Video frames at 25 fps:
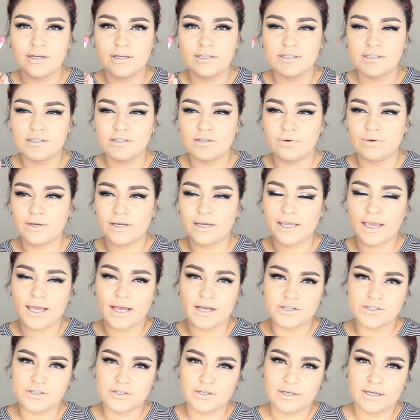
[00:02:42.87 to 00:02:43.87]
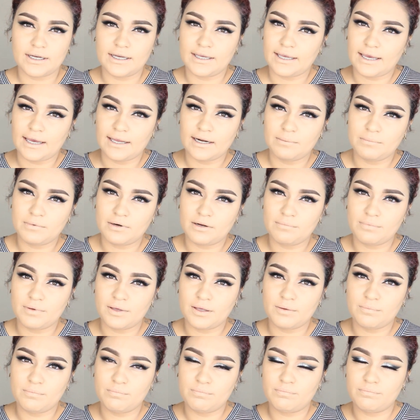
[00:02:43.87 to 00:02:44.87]
It's Sonia Kashuk. Again, I'm going to
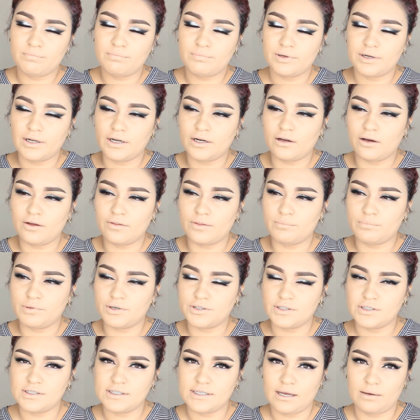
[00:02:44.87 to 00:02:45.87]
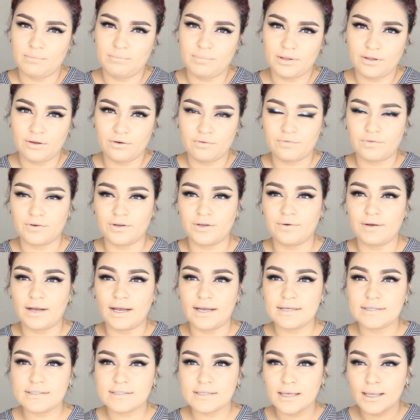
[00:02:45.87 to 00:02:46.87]
be putting all the brushes down below for you
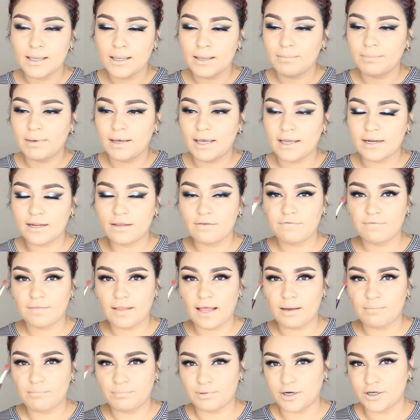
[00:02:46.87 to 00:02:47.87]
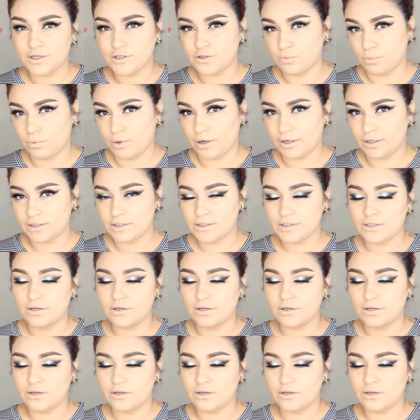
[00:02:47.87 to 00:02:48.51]
guys, but any flat brush works.